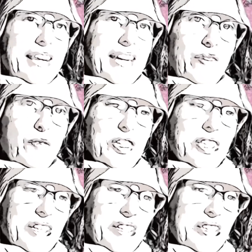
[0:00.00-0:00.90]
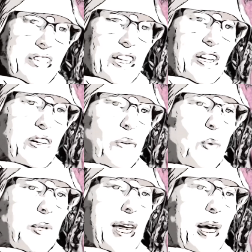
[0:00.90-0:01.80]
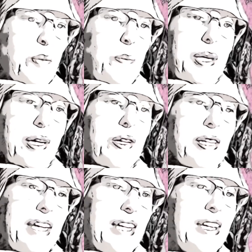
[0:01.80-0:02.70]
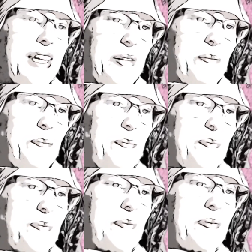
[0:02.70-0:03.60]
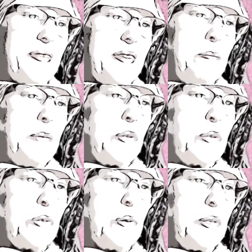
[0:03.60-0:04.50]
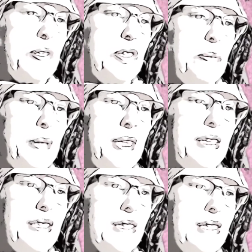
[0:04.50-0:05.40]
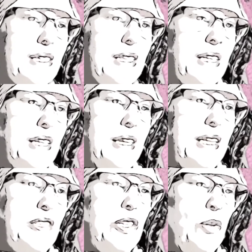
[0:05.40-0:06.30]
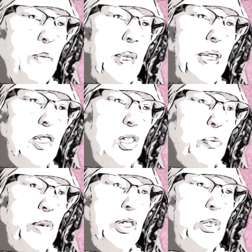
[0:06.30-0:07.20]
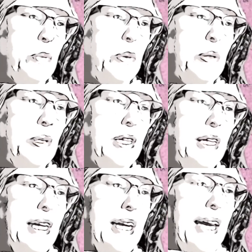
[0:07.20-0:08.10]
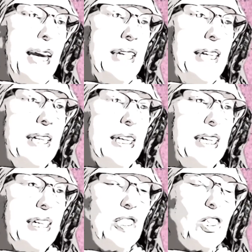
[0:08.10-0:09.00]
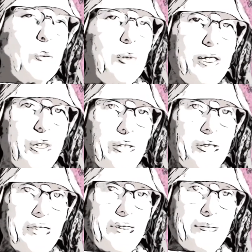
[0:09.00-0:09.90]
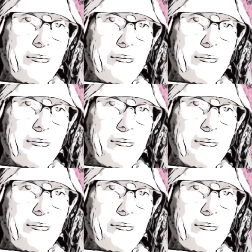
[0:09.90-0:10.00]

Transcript: The emphasis will now be on healing. The miracle is the means, the atonement is the principle, and healing is the result.